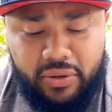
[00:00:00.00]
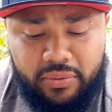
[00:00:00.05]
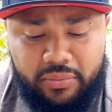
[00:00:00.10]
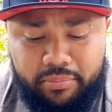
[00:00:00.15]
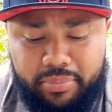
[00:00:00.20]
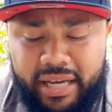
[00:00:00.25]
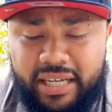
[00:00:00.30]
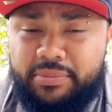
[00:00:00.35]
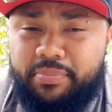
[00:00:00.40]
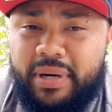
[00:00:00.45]

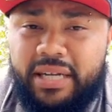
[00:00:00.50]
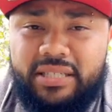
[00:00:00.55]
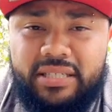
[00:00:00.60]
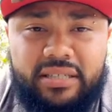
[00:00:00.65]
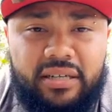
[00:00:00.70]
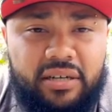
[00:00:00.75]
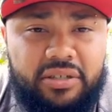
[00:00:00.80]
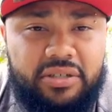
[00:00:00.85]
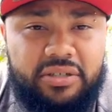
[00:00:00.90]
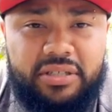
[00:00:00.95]
bench
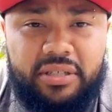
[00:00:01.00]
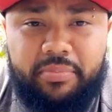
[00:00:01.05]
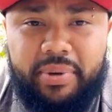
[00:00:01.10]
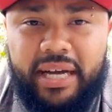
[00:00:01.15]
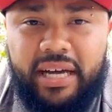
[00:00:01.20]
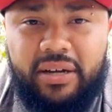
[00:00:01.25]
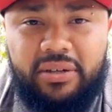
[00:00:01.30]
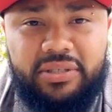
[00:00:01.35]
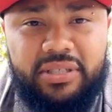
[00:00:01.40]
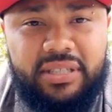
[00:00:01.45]
pressing hundreds of
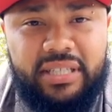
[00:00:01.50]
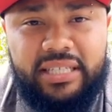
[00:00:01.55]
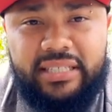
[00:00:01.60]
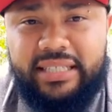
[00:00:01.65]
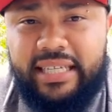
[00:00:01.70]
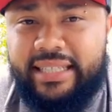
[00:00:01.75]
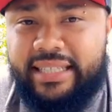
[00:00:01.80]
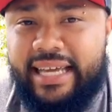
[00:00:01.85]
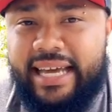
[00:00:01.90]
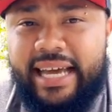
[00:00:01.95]
pounds and
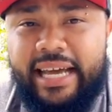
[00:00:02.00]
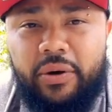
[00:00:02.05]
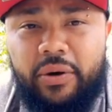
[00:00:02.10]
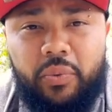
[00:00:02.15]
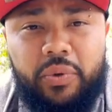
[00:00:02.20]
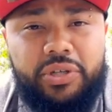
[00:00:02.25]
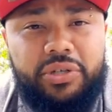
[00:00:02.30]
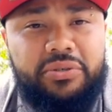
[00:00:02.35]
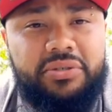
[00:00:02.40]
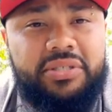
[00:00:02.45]
things like that.
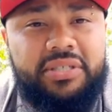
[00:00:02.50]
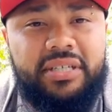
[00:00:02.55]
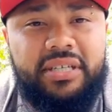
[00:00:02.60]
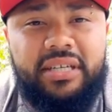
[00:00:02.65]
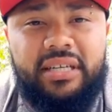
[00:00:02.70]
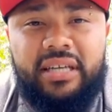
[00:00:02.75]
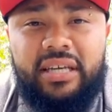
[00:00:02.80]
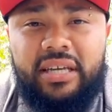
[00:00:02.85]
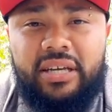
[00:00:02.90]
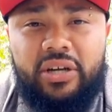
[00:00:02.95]
We're used
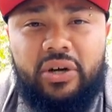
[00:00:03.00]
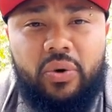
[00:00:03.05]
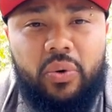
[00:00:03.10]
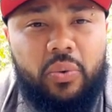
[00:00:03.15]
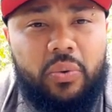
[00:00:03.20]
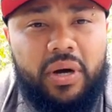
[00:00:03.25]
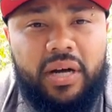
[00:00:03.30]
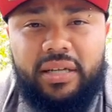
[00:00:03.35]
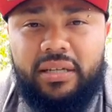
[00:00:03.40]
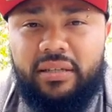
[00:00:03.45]
to
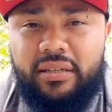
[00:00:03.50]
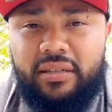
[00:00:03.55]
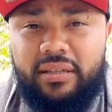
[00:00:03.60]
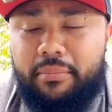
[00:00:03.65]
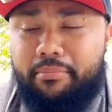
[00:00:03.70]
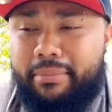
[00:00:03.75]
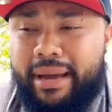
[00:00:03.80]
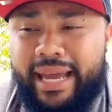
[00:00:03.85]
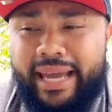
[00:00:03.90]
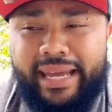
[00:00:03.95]

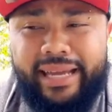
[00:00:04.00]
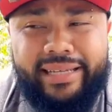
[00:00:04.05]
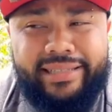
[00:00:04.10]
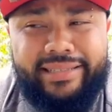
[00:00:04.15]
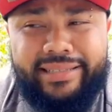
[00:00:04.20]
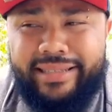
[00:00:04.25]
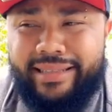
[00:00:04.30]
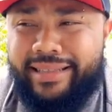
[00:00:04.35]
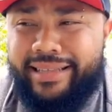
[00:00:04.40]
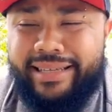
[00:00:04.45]
the
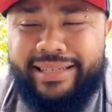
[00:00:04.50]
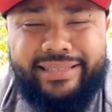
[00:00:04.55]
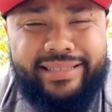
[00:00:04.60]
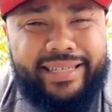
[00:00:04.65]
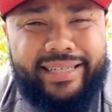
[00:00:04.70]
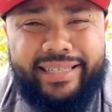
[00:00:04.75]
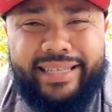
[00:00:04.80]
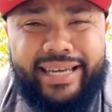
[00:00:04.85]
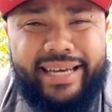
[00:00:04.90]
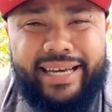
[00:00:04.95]
bands and things
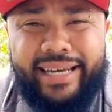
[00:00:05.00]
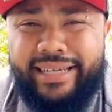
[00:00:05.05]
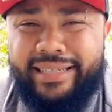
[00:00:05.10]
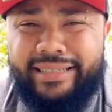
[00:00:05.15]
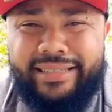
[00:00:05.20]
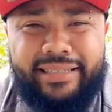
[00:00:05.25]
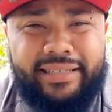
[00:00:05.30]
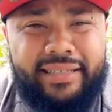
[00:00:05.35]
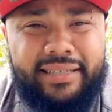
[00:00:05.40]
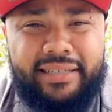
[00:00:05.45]
like that,
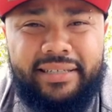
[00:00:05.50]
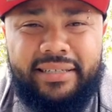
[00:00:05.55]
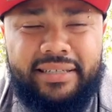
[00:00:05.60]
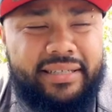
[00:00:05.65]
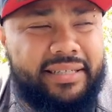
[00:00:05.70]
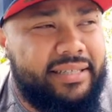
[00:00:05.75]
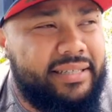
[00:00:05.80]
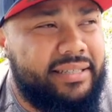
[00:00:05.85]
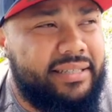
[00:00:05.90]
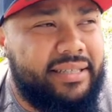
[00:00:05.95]
and
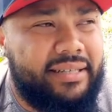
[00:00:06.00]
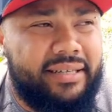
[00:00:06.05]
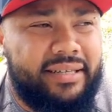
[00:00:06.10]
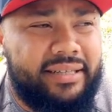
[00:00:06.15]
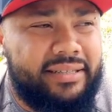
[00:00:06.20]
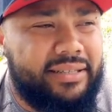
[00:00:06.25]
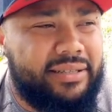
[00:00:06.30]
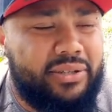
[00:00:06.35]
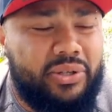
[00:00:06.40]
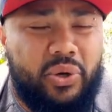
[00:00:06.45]

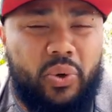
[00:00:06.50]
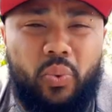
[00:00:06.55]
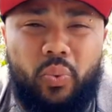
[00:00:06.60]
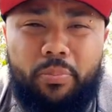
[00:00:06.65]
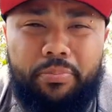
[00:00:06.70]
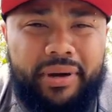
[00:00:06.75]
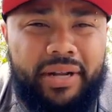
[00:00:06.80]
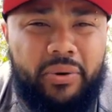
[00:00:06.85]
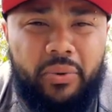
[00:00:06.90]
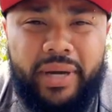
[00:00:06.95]
the little
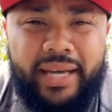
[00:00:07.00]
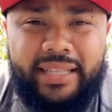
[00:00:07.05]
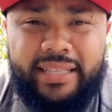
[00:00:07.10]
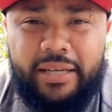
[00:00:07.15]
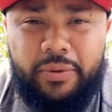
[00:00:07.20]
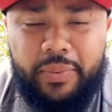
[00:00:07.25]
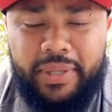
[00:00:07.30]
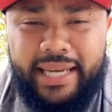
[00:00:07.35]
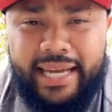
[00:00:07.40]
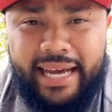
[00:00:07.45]
bit of weight
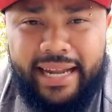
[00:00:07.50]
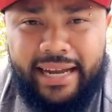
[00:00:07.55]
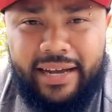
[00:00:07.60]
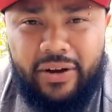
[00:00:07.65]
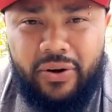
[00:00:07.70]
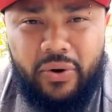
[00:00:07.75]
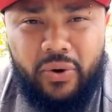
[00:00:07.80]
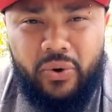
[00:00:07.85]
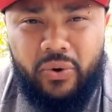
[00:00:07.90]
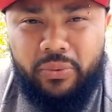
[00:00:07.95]
that we got at
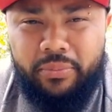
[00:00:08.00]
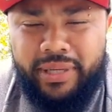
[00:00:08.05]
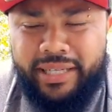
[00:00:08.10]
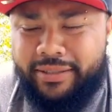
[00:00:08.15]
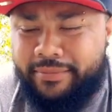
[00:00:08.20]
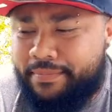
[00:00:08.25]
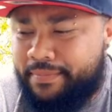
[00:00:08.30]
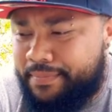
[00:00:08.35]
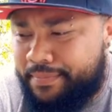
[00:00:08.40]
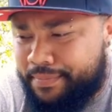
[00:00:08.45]
home,
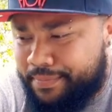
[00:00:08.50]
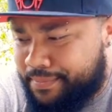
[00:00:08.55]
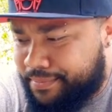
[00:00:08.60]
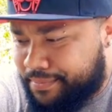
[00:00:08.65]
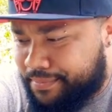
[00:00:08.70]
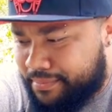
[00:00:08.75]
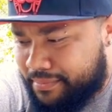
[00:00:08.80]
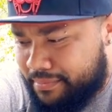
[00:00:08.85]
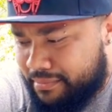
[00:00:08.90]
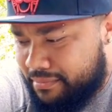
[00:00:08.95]
and
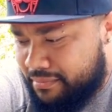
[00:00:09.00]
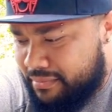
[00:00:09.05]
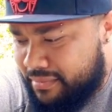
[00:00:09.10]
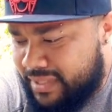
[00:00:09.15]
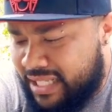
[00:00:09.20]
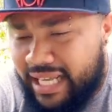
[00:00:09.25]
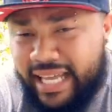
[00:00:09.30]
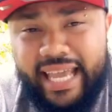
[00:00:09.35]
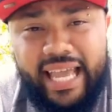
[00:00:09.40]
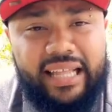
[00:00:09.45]

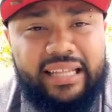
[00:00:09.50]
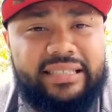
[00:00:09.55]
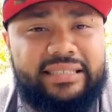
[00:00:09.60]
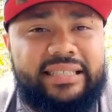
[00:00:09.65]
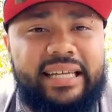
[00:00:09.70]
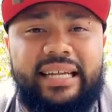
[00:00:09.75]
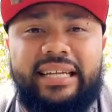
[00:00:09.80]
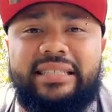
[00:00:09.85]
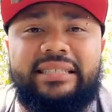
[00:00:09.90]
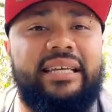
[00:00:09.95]

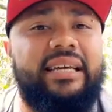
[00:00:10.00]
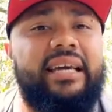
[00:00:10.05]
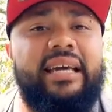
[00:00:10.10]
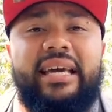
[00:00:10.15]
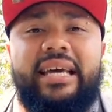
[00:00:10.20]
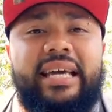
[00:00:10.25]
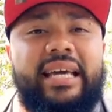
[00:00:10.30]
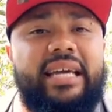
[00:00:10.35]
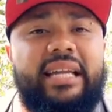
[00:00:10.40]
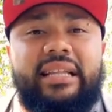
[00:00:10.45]
calisthenics,
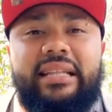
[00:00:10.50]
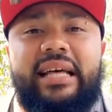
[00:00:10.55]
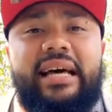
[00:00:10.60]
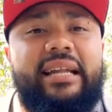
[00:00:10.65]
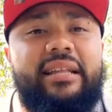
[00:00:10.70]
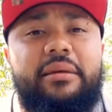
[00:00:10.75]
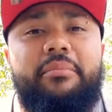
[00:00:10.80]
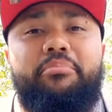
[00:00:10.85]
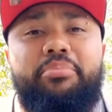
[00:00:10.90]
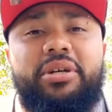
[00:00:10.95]
hitting a
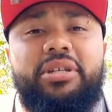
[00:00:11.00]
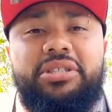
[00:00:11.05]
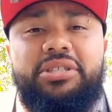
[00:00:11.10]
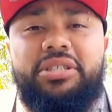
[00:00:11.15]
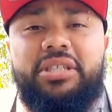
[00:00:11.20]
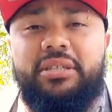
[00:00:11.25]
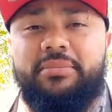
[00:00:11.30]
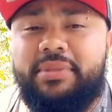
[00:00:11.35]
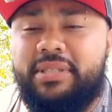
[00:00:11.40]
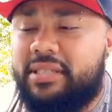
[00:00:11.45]
lot of them
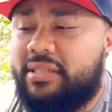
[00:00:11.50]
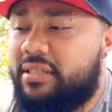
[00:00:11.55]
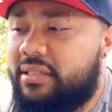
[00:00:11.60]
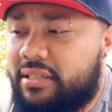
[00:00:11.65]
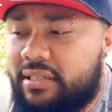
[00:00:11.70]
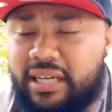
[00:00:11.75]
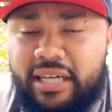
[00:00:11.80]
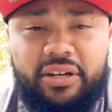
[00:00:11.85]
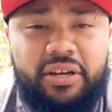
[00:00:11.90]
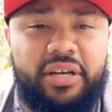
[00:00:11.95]
push-ups.
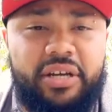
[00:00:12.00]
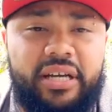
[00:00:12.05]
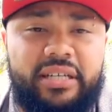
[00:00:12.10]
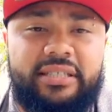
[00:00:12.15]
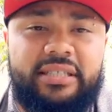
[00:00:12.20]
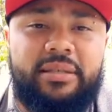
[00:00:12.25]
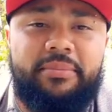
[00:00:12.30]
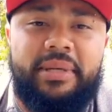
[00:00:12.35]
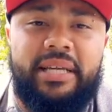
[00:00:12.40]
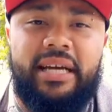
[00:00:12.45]
I know y'all
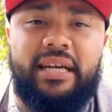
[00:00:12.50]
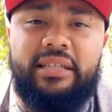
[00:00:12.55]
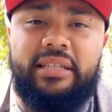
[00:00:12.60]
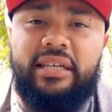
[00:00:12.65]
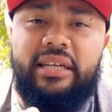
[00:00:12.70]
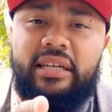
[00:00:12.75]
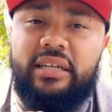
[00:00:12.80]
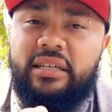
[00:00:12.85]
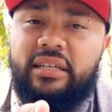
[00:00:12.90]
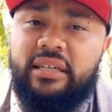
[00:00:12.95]
see me out
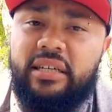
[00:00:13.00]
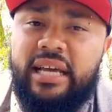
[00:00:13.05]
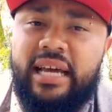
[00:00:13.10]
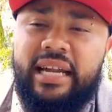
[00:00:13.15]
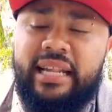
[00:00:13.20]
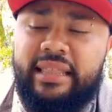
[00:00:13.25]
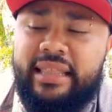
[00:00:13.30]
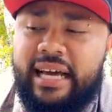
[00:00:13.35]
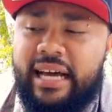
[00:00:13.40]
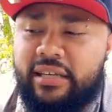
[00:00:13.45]
there,
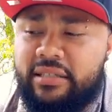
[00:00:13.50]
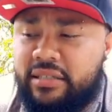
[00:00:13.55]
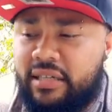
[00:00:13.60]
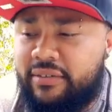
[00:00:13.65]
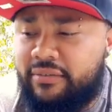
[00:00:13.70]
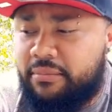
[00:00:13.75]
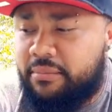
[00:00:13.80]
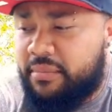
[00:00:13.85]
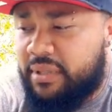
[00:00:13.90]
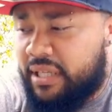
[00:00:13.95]
had 1,000
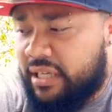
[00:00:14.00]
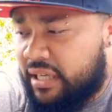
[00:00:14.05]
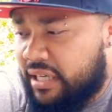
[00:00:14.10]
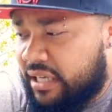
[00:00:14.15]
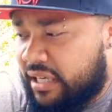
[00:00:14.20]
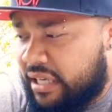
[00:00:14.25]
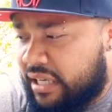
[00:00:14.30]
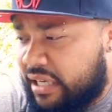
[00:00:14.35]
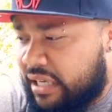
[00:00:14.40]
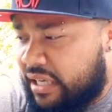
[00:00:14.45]
of them.
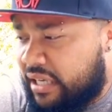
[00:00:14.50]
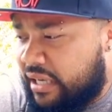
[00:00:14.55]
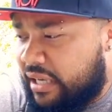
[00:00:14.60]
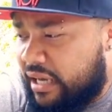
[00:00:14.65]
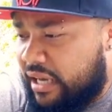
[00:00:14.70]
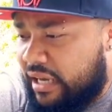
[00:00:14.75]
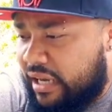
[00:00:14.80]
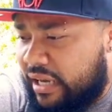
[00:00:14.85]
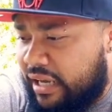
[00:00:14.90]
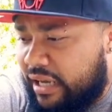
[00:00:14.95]

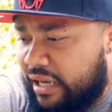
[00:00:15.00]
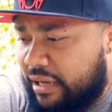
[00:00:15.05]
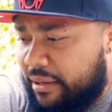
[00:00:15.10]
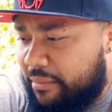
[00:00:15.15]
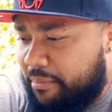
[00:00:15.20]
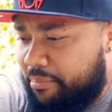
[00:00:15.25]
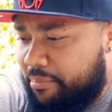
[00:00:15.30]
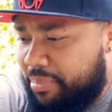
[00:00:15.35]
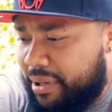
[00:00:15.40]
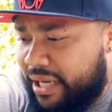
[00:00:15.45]

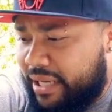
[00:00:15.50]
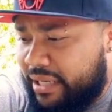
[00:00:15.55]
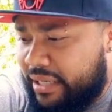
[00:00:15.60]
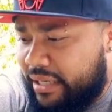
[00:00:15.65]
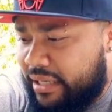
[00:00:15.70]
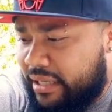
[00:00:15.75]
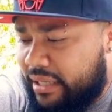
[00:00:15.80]
But